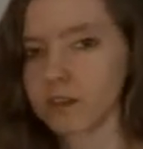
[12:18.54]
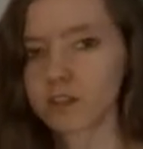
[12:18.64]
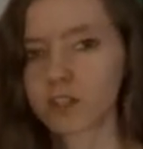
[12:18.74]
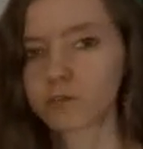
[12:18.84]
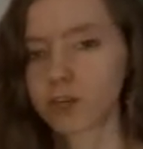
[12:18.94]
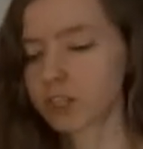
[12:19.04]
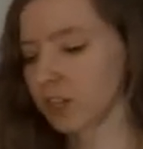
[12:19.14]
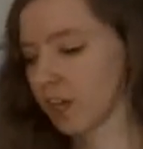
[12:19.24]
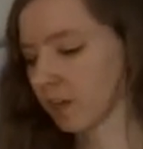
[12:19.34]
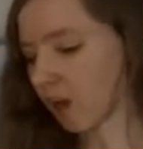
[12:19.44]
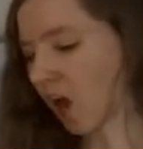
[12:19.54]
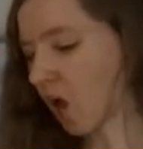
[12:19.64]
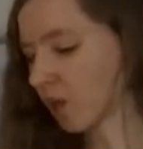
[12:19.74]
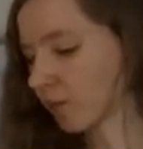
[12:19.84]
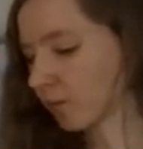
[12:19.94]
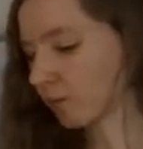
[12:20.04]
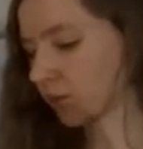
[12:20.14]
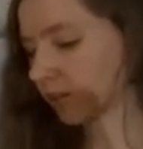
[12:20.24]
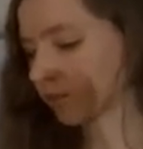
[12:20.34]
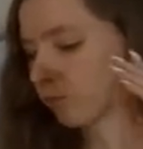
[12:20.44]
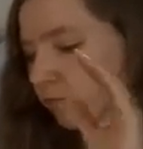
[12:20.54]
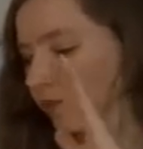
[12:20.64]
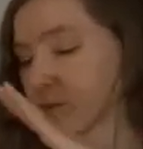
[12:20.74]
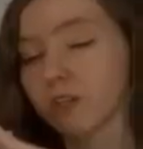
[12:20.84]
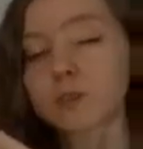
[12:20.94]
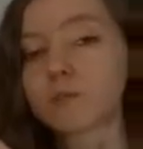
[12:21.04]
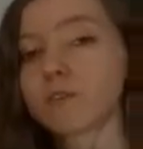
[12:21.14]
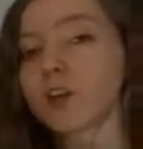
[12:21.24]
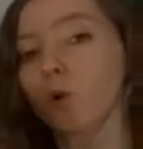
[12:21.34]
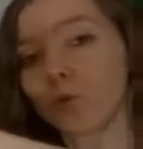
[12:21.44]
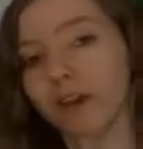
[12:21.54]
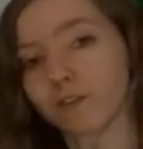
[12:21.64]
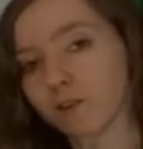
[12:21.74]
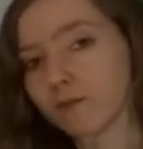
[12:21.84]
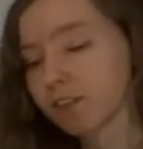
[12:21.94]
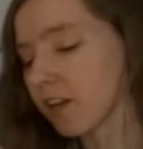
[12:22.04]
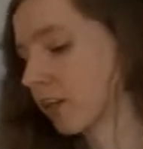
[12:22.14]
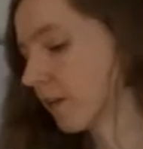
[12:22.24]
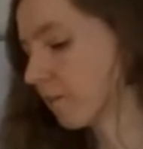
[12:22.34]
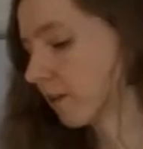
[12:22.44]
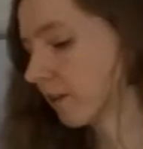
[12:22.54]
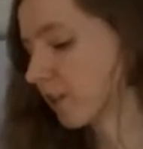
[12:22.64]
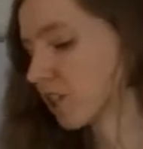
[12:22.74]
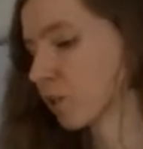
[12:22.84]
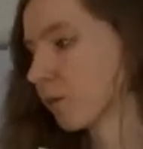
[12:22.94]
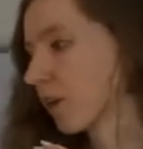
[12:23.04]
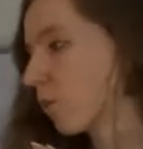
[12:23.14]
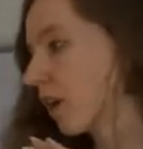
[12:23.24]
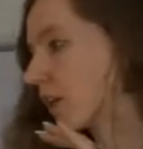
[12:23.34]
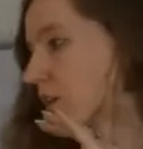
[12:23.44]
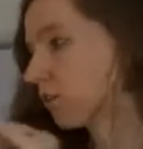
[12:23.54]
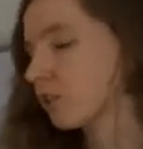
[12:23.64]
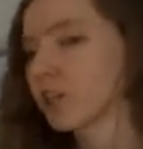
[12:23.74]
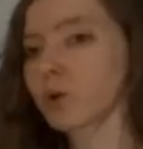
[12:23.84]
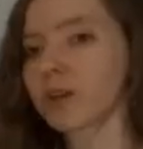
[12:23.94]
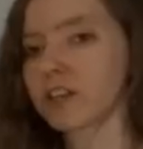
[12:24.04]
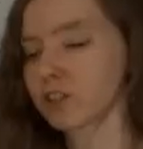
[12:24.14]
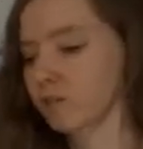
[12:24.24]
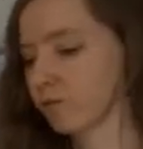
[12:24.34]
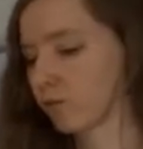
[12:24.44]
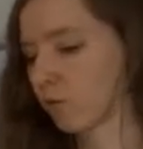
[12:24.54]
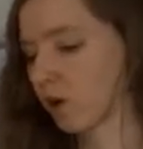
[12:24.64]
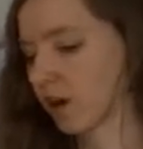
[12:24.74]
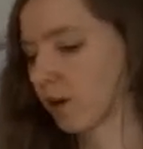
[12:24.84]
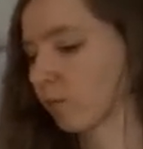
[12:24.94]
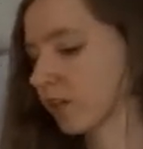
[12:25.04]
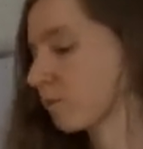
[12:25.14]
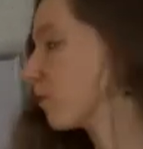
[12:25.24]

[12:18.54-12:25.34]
So the first thing, the frisbee is moving away from Scully, so we're going to want to use the equation for when it's